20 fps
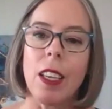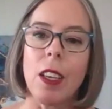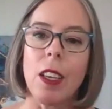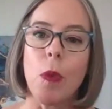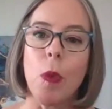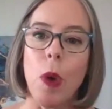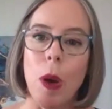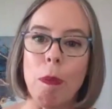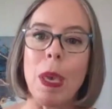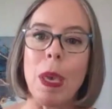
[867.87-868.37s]

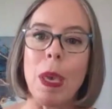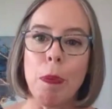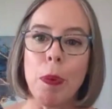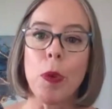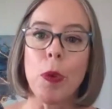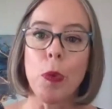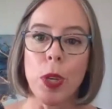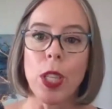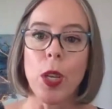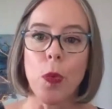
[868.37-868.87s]
What people
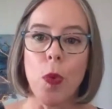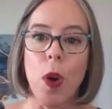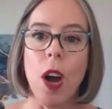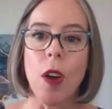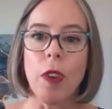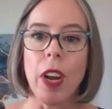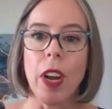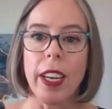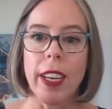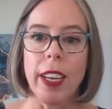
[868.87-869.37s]
really want
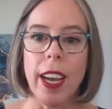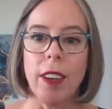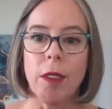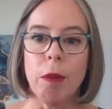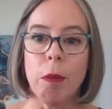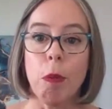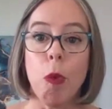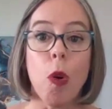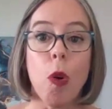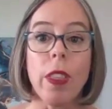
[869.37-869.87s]
right now,
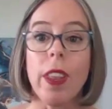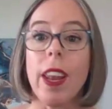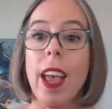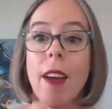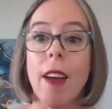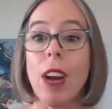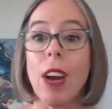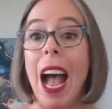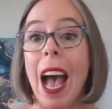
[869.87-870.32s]
more than ever,